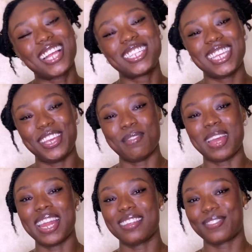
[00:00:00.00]
I'll see you in
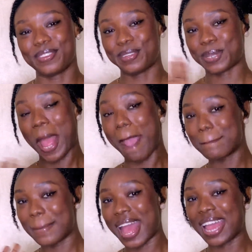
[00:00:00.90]
my next one.
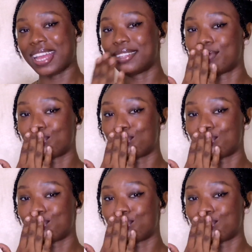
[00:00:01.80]
Bye.